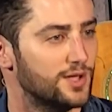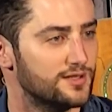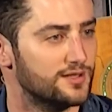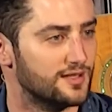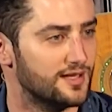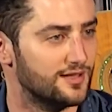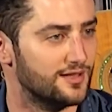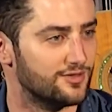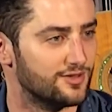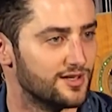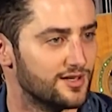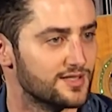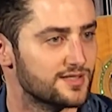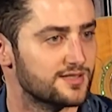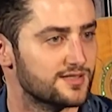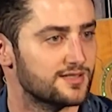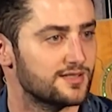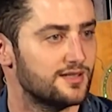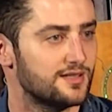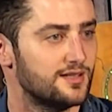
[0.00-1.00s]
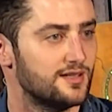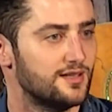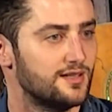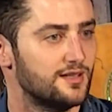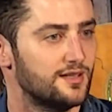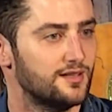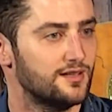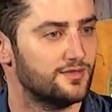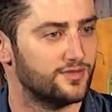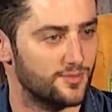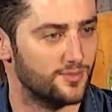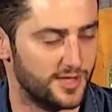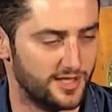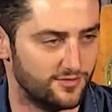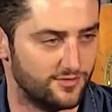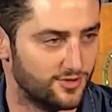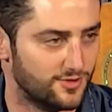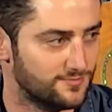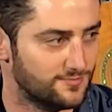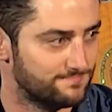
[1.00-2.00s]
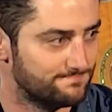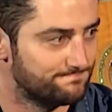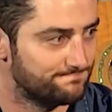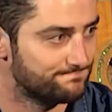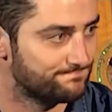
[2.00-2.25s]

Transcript: but deliver us from evil.